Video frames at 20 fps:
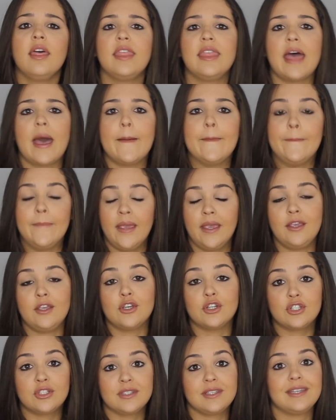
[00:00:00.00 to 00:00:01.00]
that make
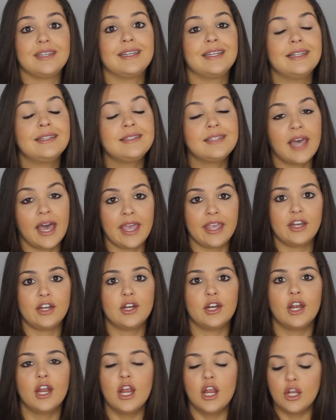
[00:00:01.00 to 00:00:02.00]
your skin tighter.